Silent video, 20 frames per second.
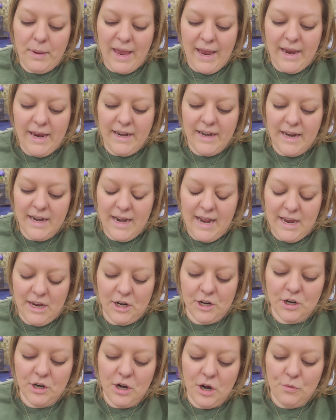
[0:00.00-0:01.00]
pain and
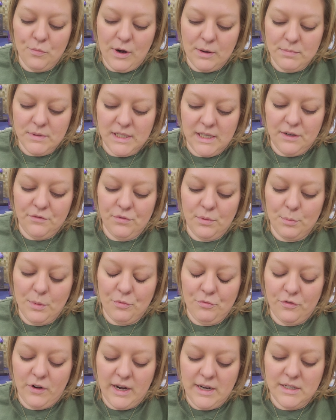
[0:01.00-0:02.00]
anger erupting from a
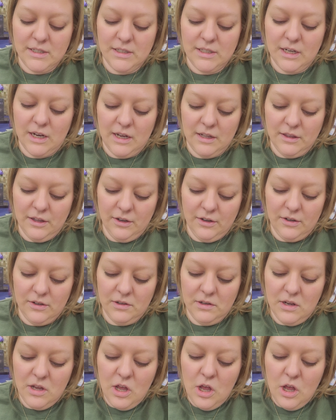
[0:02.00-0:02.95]
frightened toddler.